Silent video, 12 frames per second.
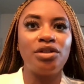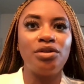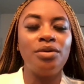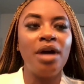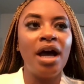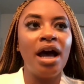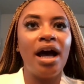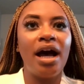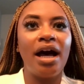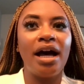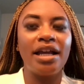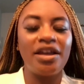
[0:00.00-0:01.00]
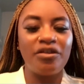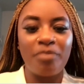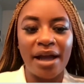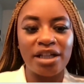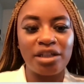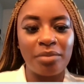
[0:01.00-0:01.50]
to uh, give
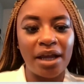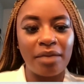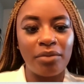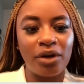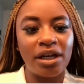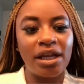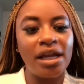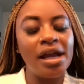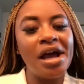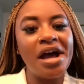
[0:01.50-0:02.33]
back to my community.